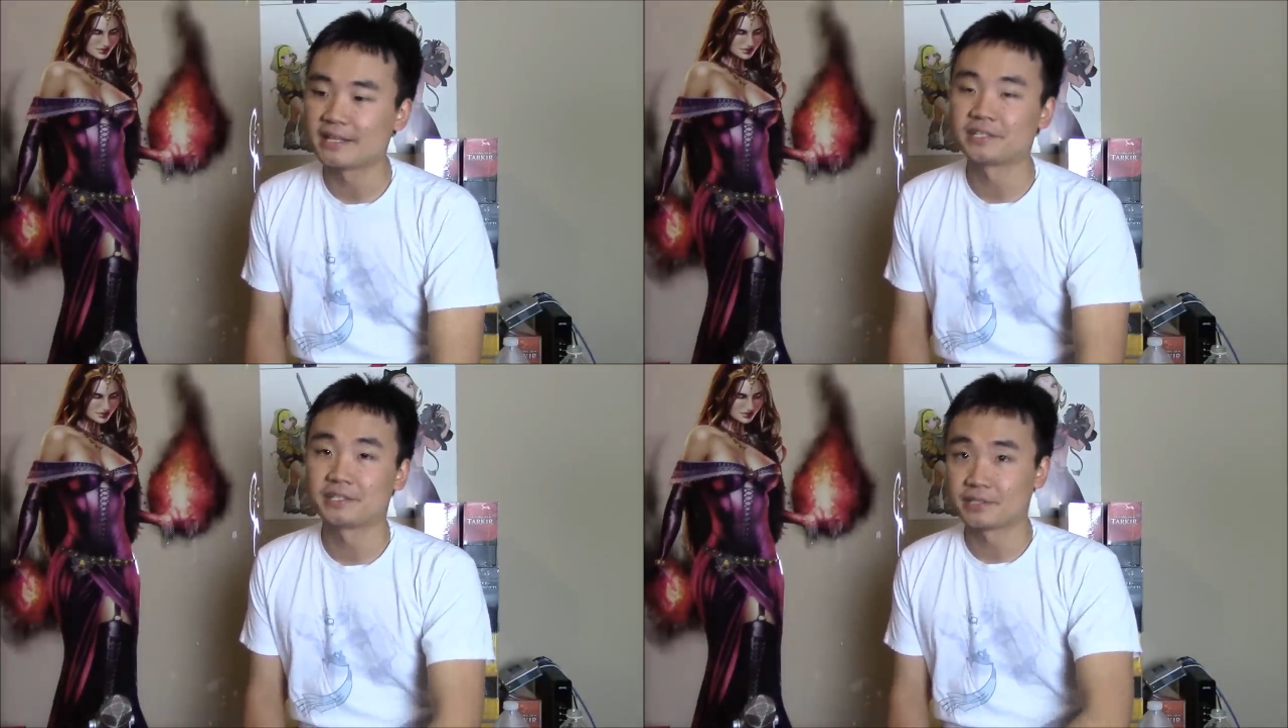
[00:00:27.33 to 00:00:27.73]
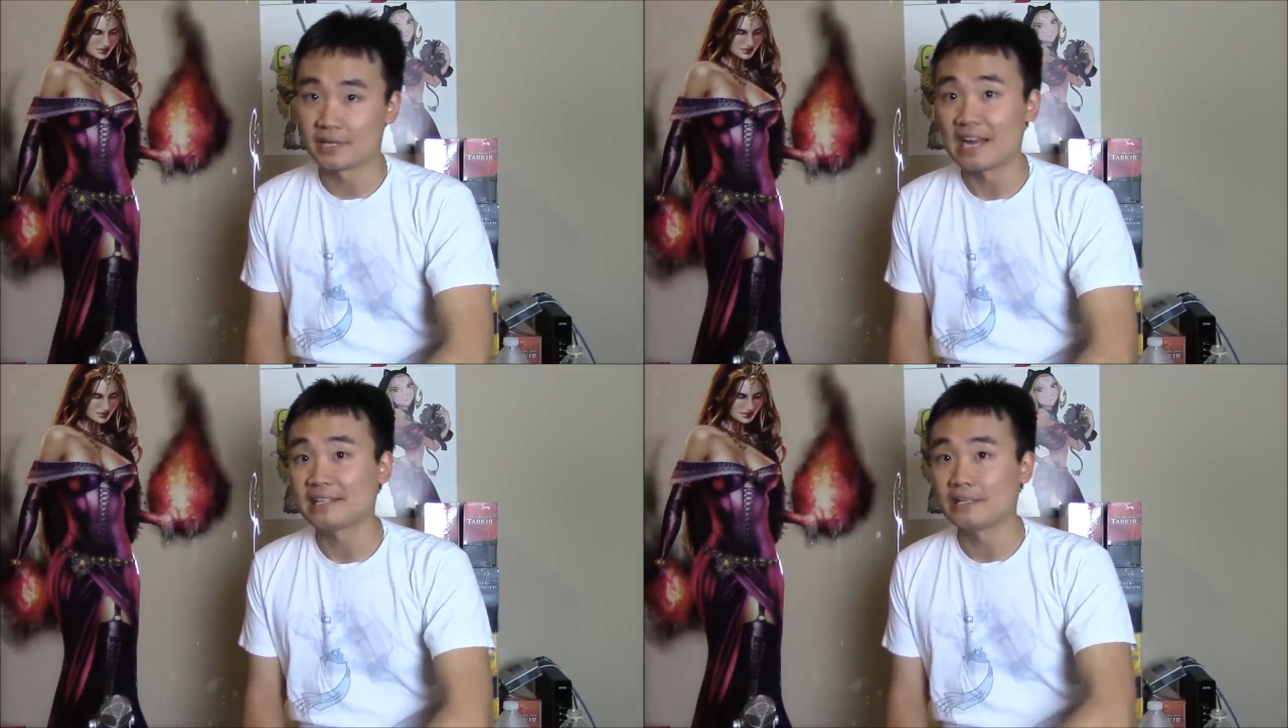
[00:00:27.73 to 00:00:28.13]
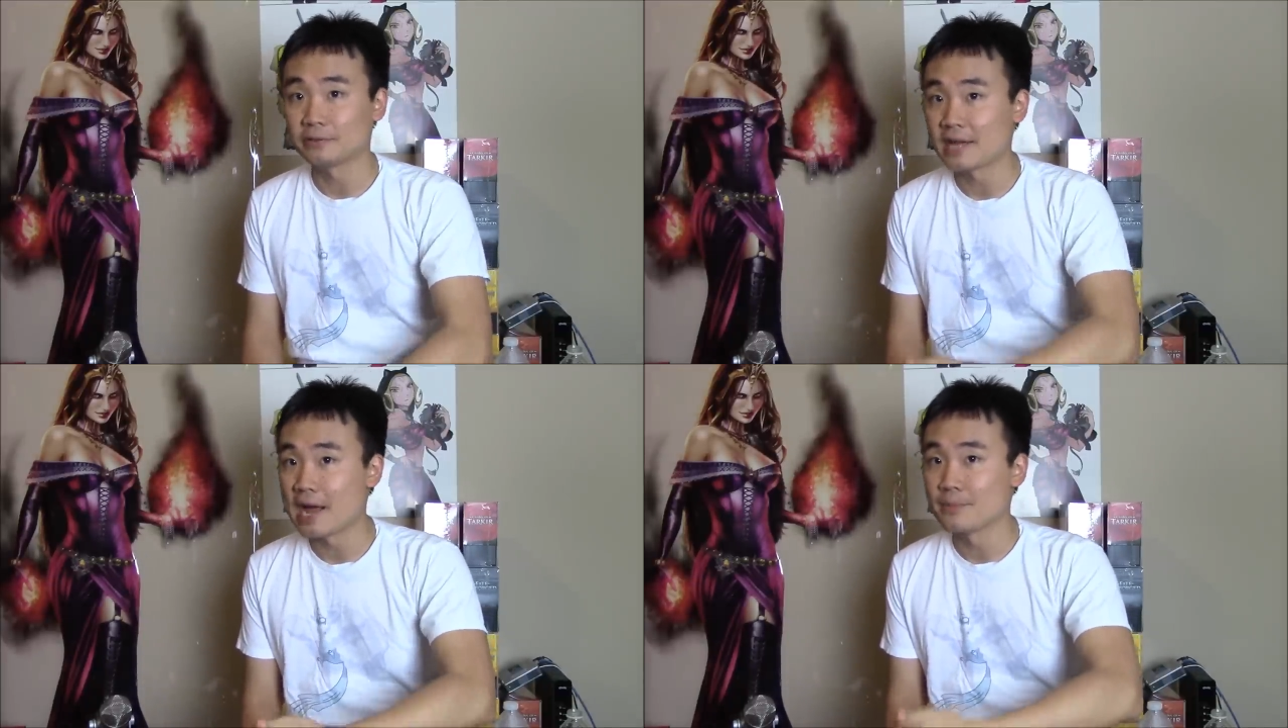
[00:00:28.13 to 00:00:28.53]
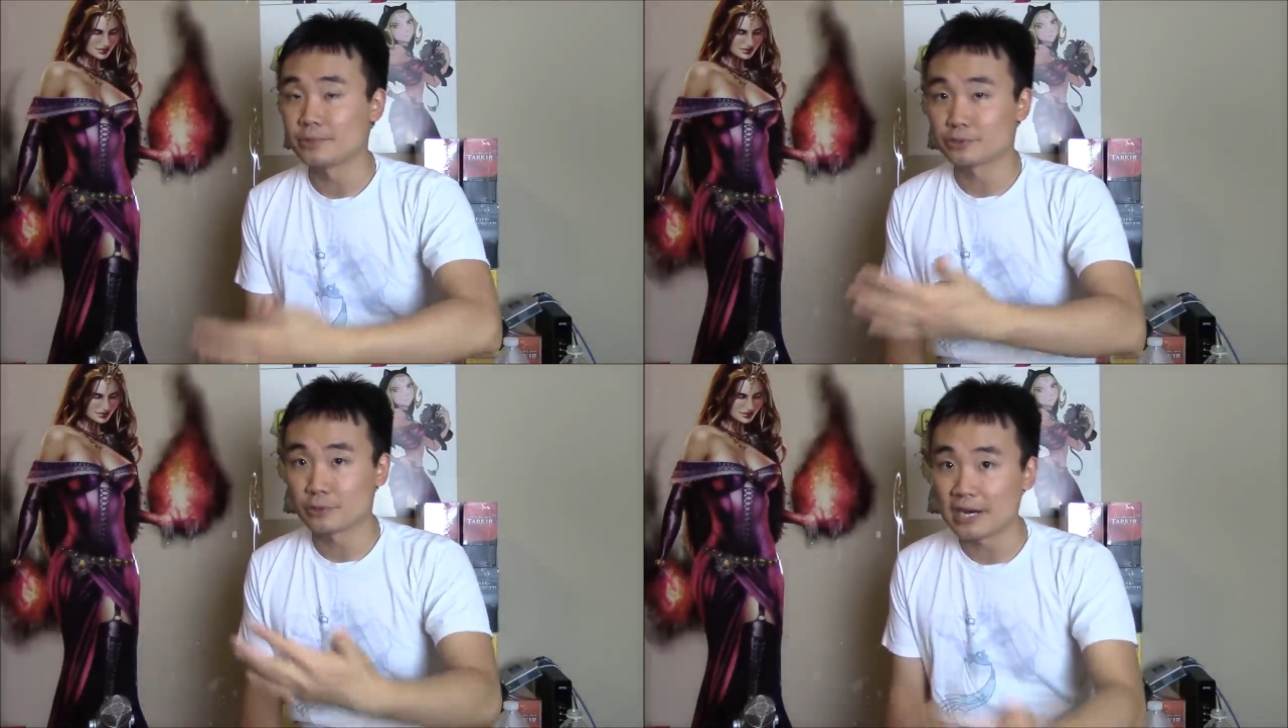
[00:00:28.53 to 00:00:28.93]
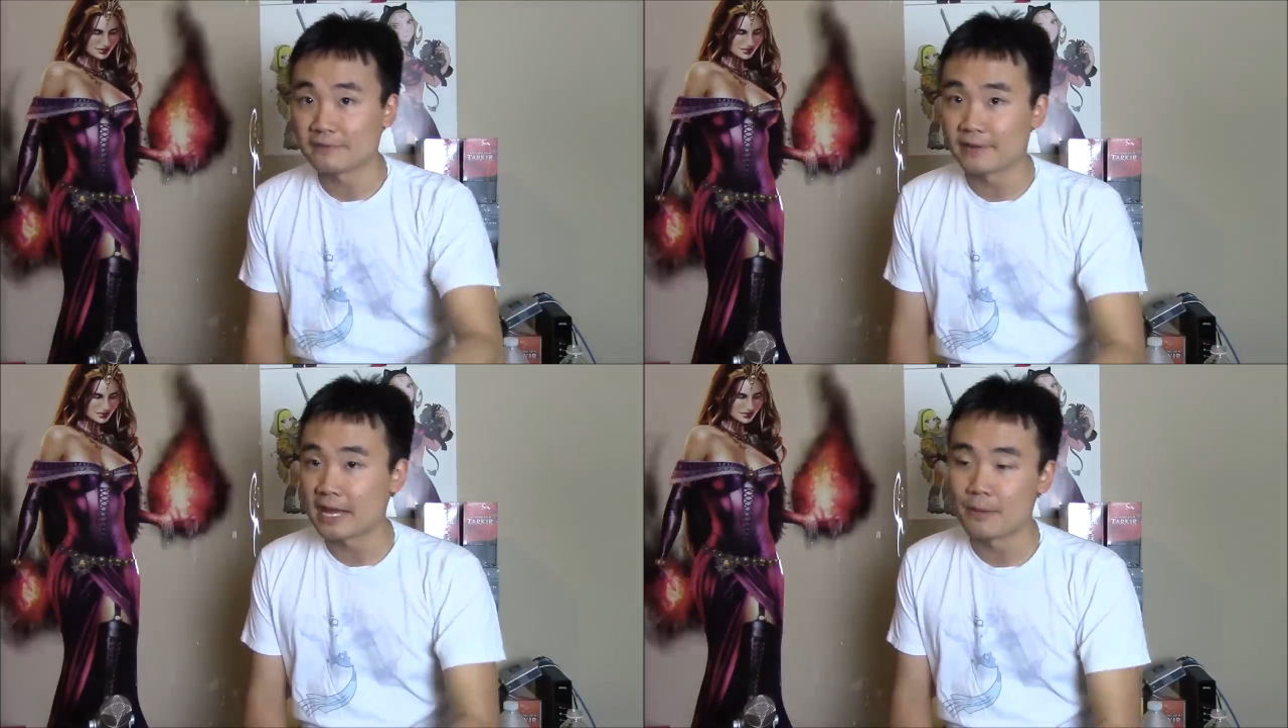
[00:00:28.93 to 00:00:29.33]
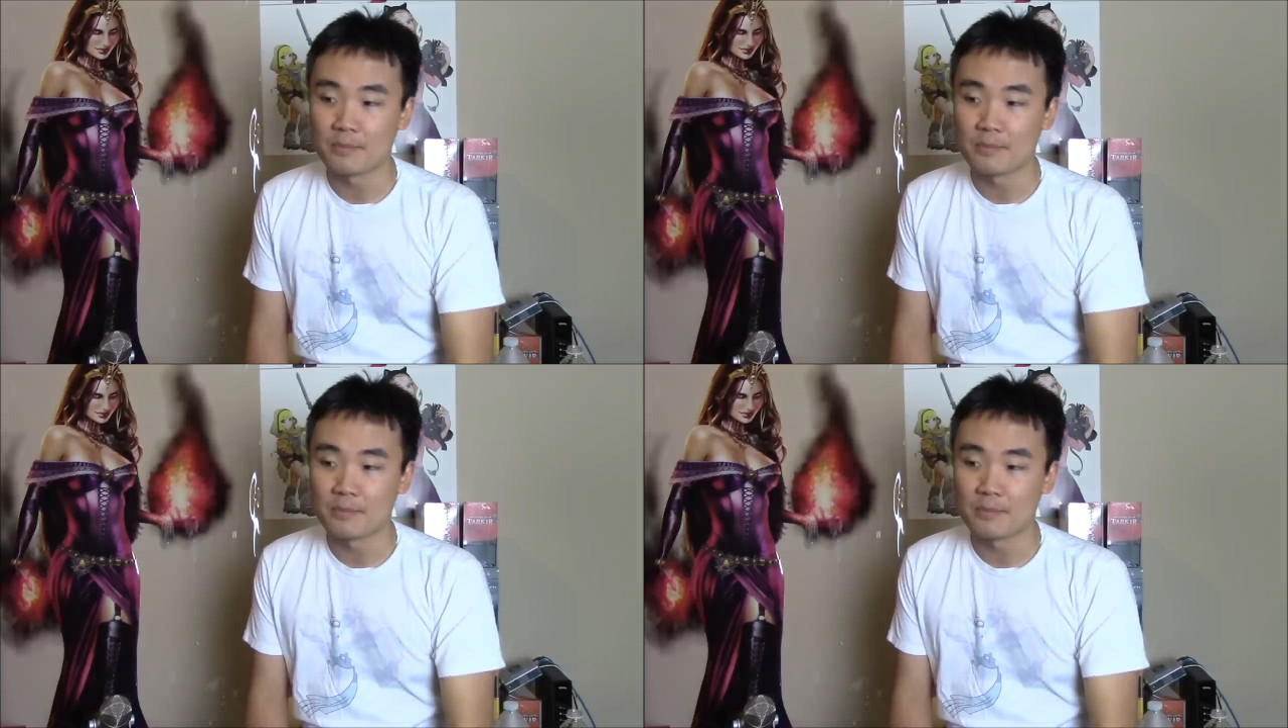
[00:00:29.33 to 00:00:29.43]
this is an ideal time to trade for them,